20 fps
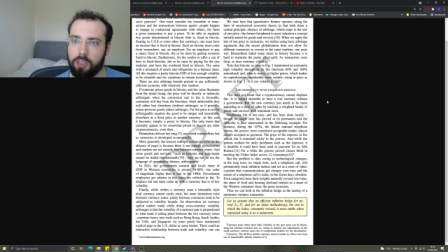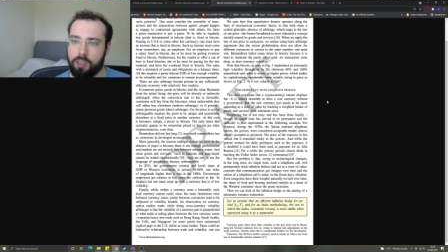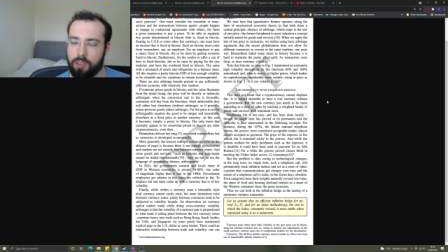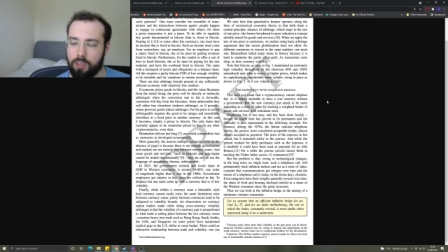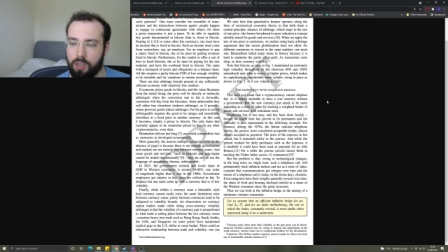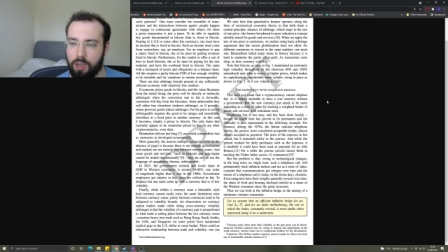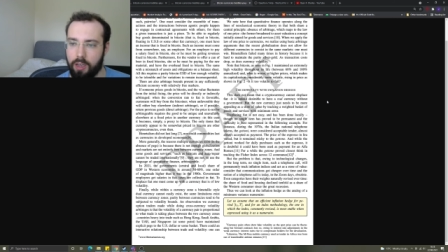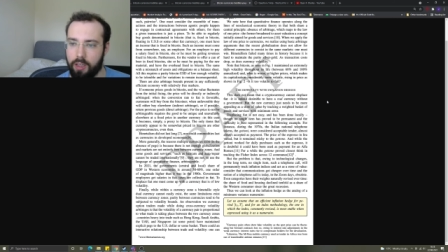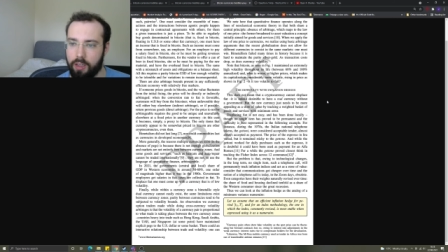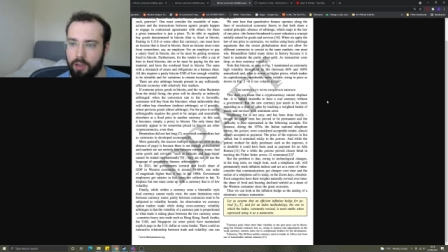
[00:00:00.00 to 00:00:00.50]

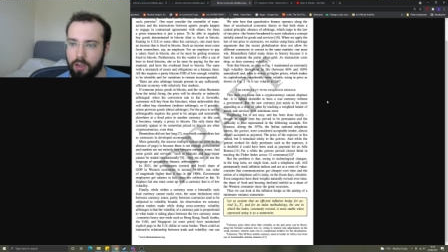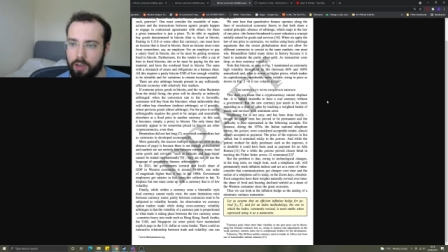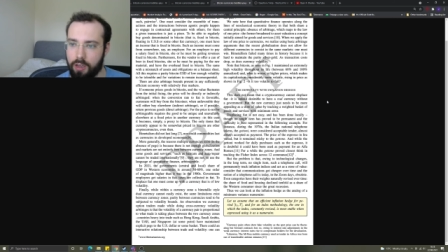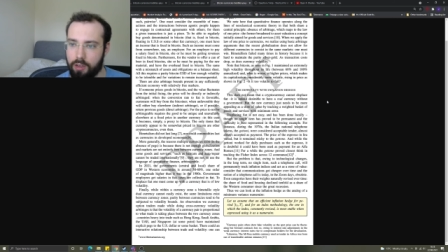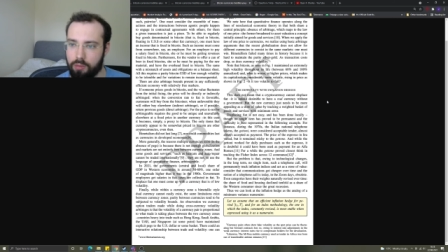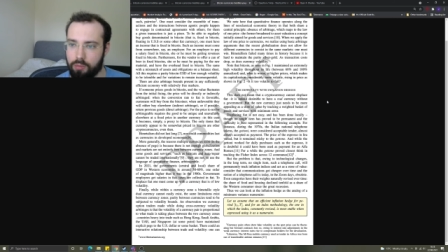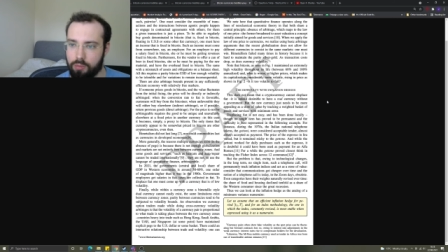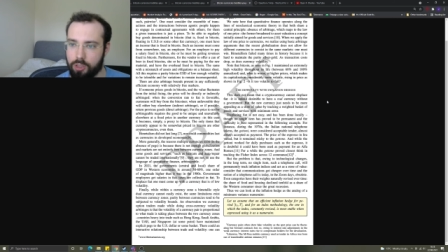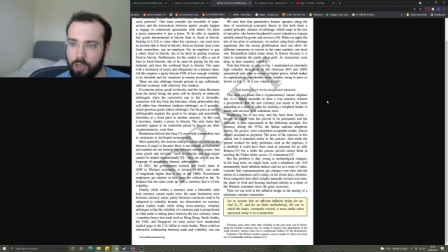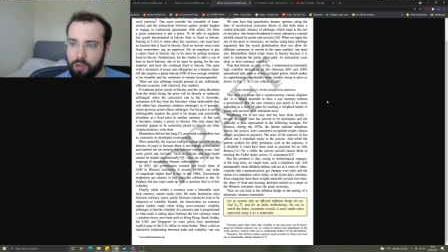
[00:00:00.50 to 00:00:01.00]
So a
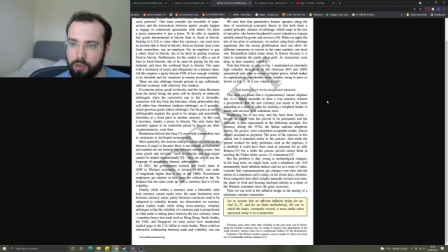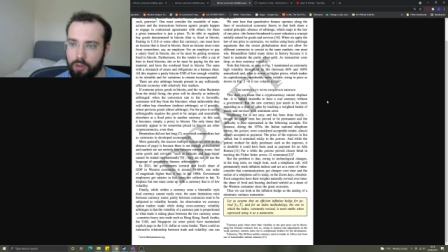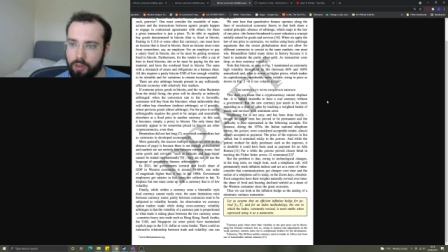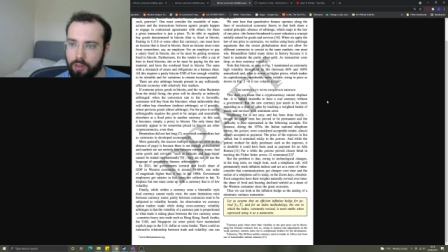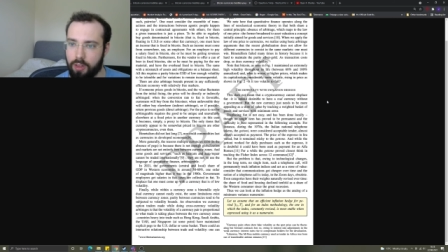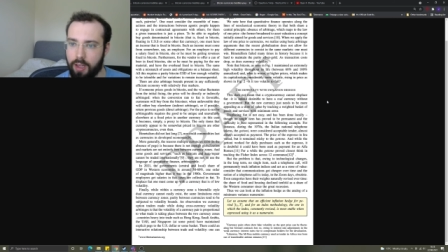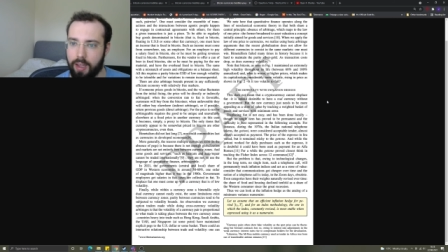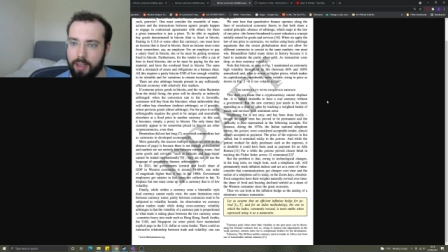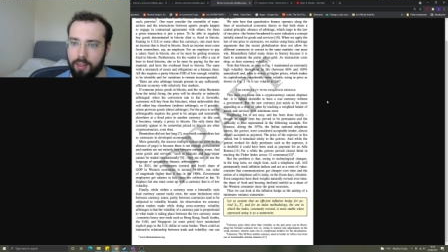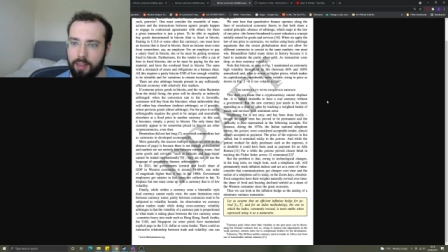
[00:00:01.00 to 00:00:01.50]
little token,
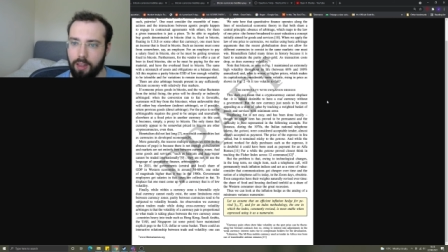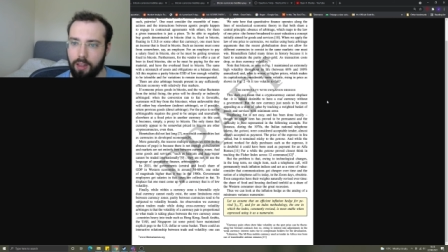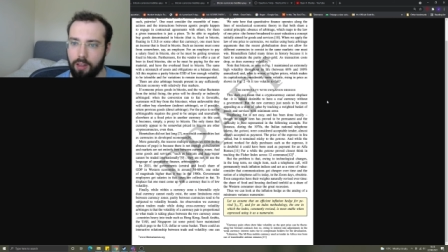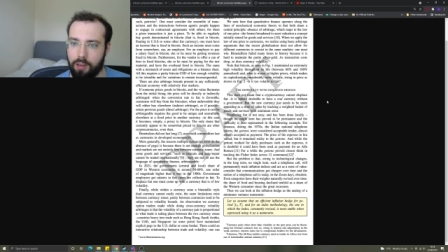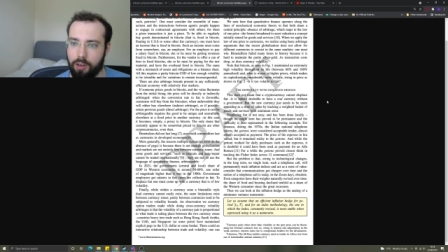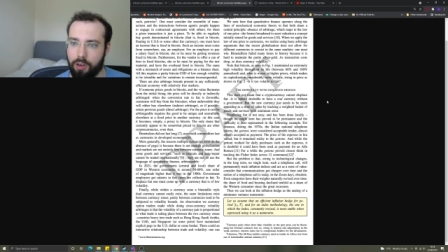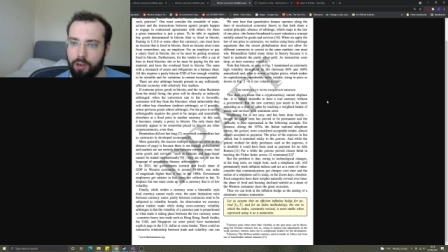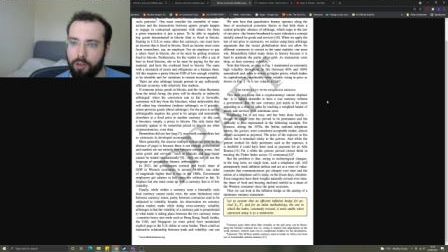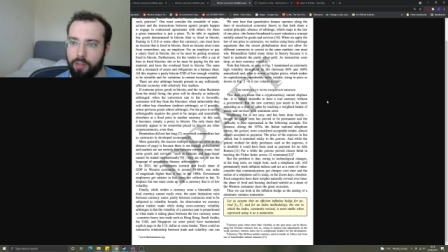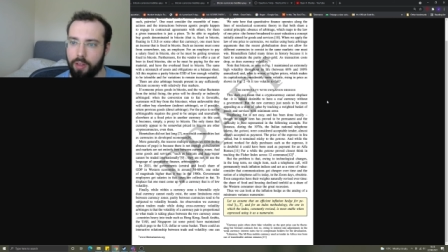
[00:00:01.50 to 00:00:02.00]
and
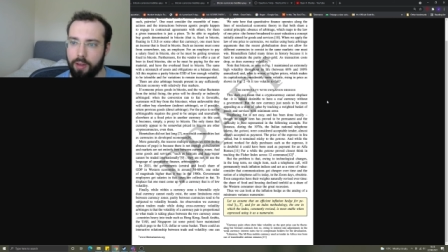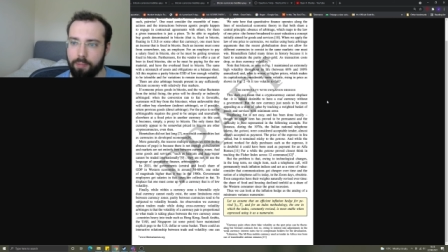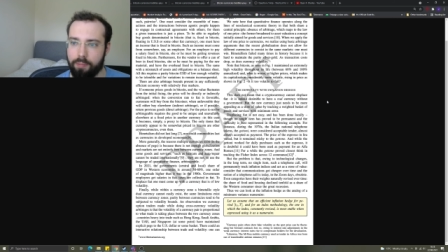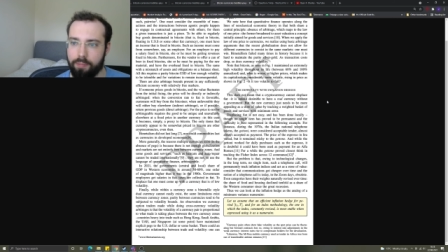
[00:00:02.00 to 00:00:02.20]
you know they